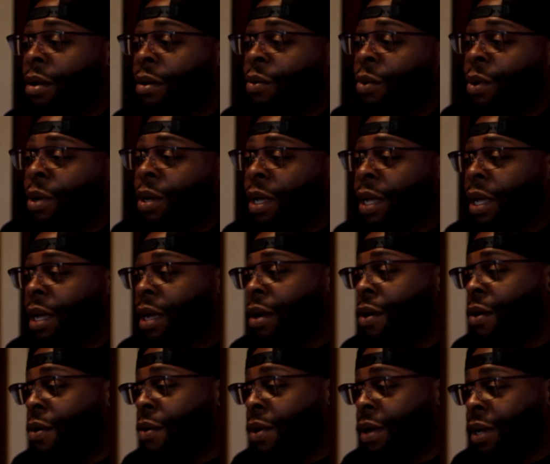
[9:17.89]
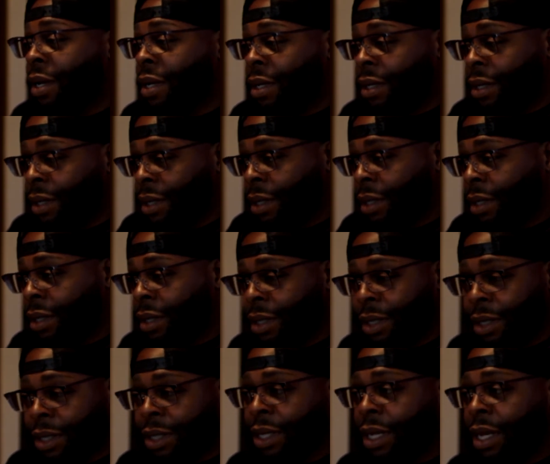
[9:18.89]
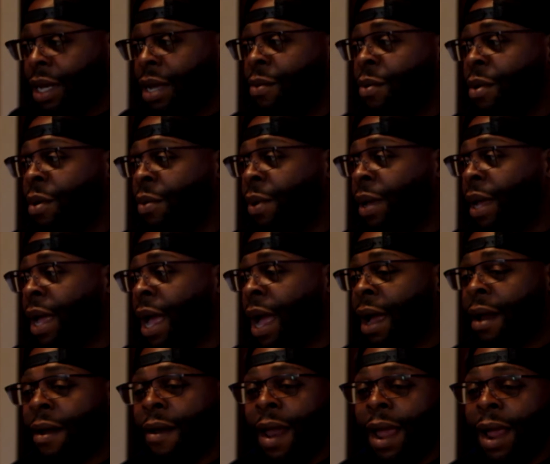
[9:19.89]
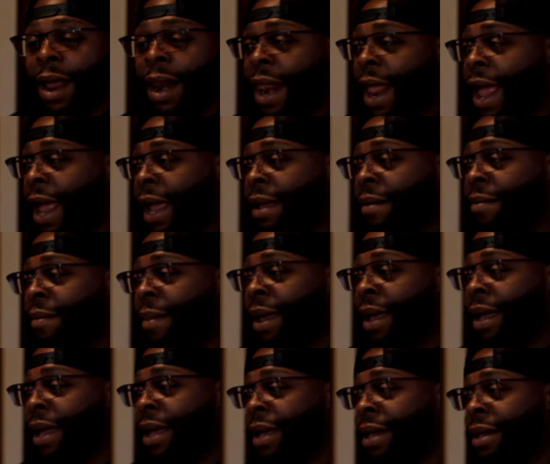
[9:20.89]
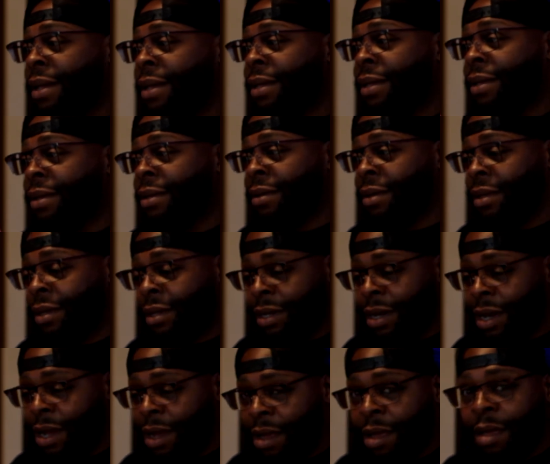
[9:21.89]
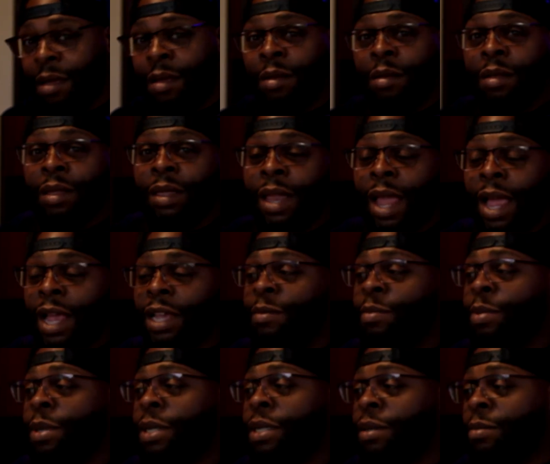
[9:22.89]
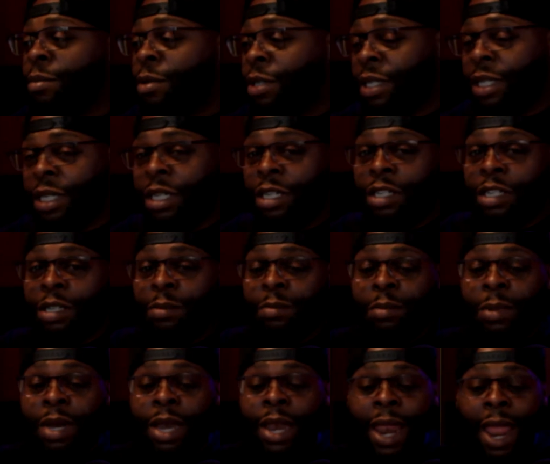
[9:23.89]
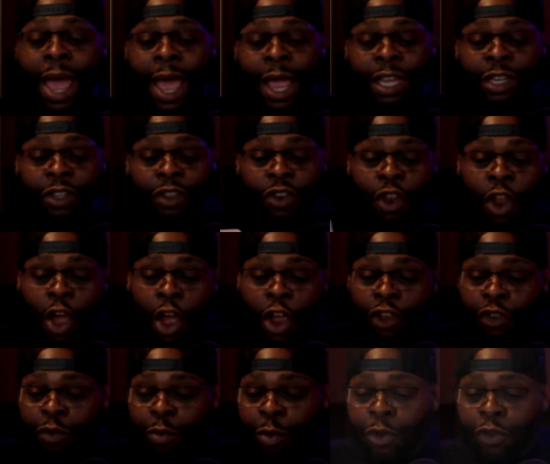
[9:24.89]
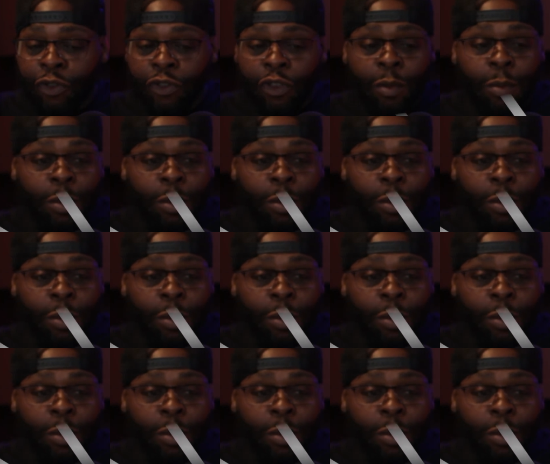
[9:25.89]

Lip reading: we'll get going and seeing what we got crack-a-lacking, man. Nice piece of machine. Nice piece of